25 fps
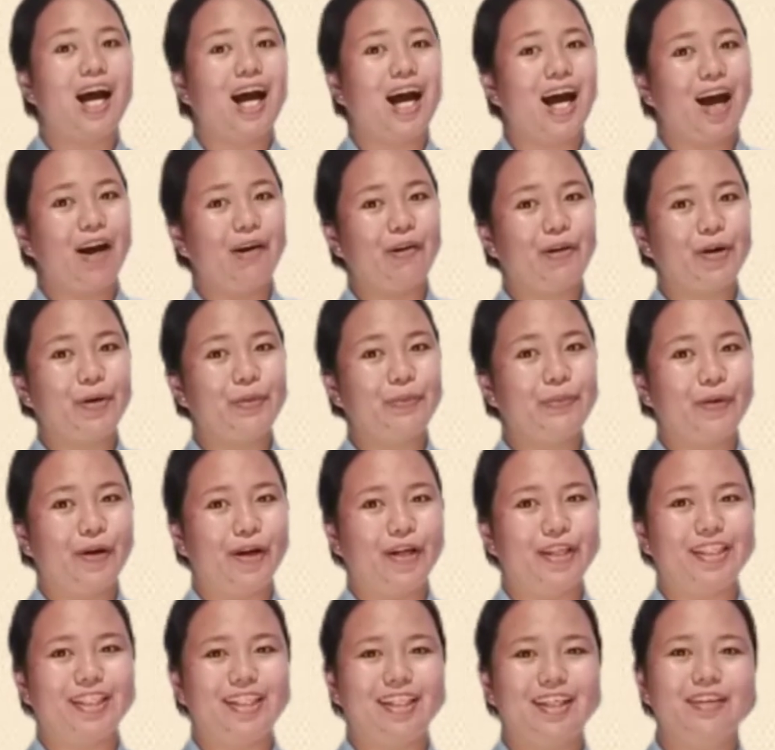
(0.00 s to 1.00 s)
Our
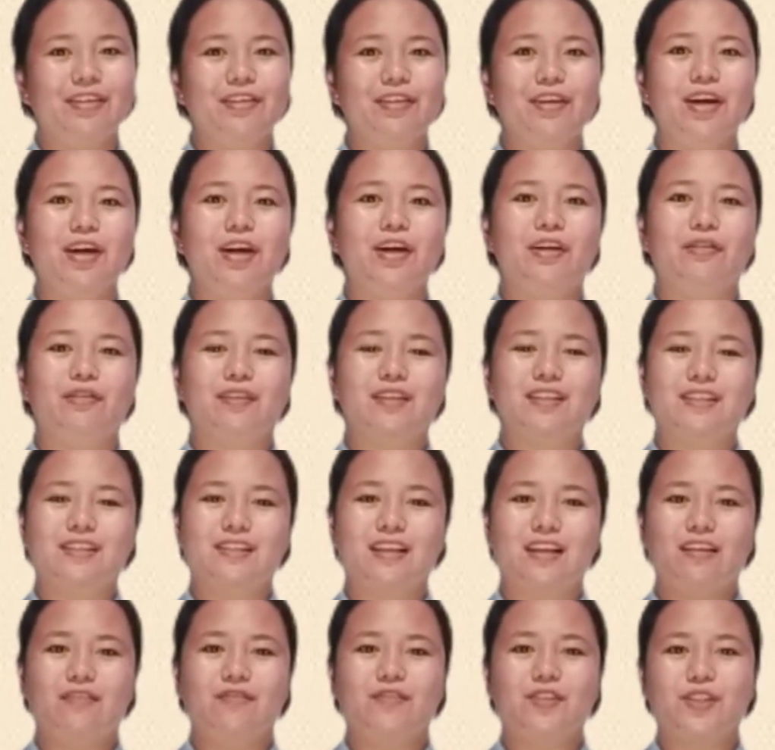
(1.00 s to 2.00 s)
body
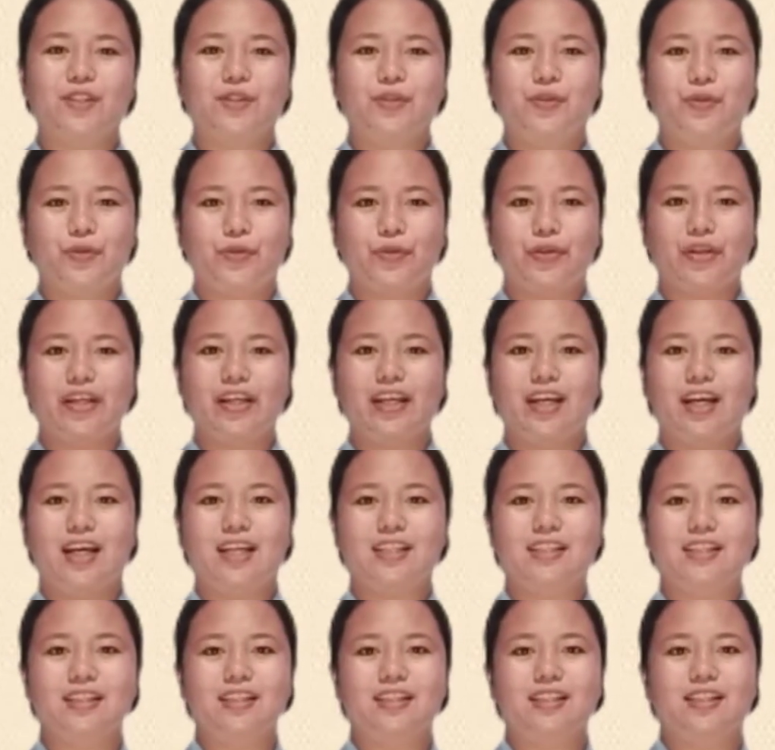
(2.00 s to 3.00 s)
receives
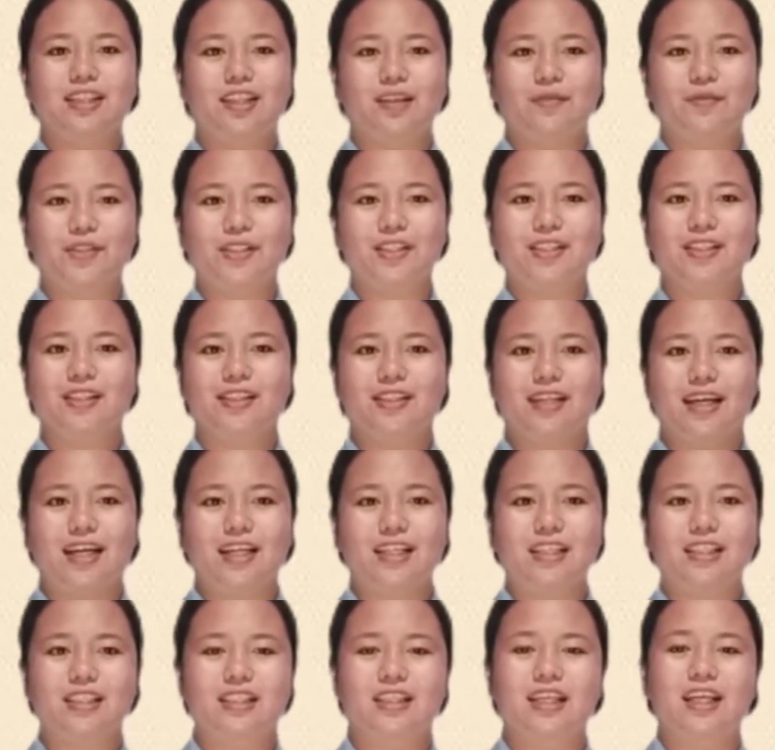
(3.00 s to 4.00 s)
nutrients and
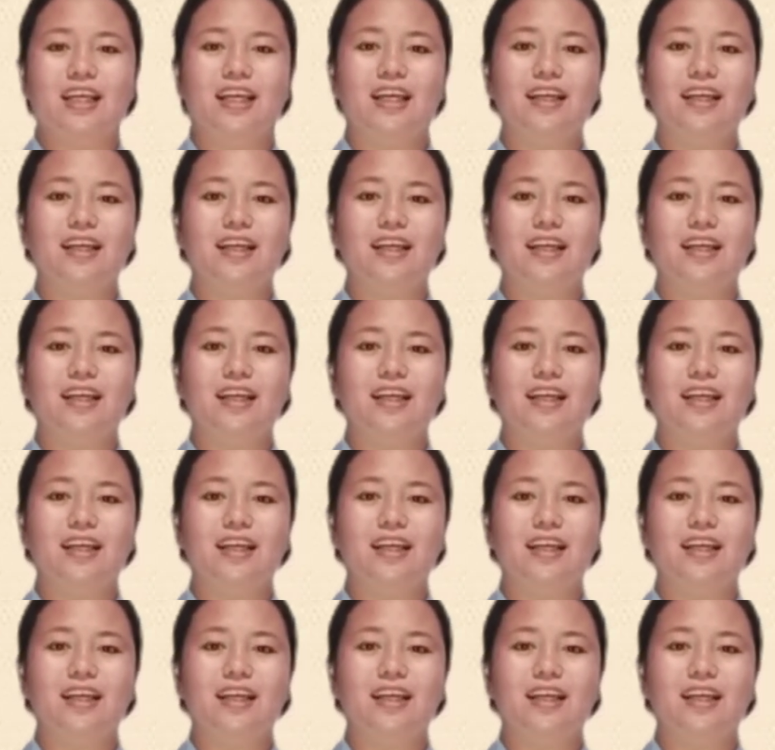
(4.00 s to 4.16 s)
substances